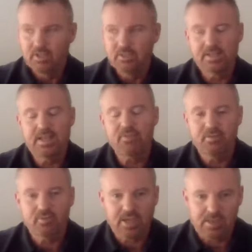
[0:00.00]
They never
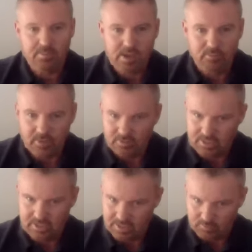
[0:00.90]
ever came out with their
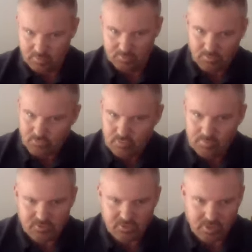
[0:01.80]
saying they had problems a few
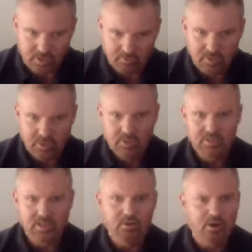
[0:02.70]
months ago.
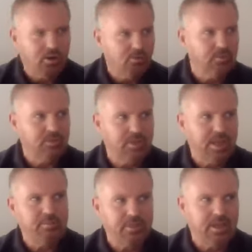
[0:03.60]
You know,
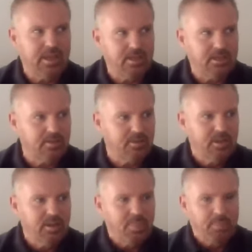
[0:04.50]

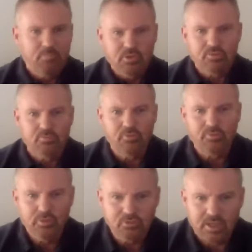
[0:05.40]
merchant
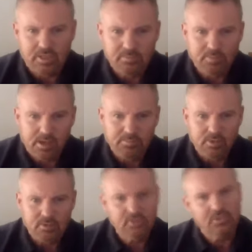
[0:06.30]
fulfills getting the buy
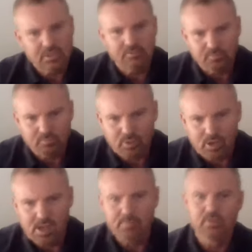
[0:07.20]
box instead of
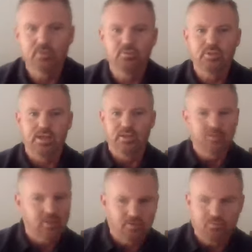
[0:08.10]
Prime and all that. I
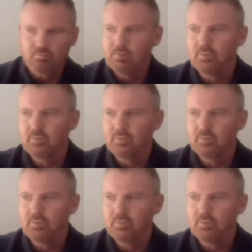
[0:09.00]
don't know if you remember that.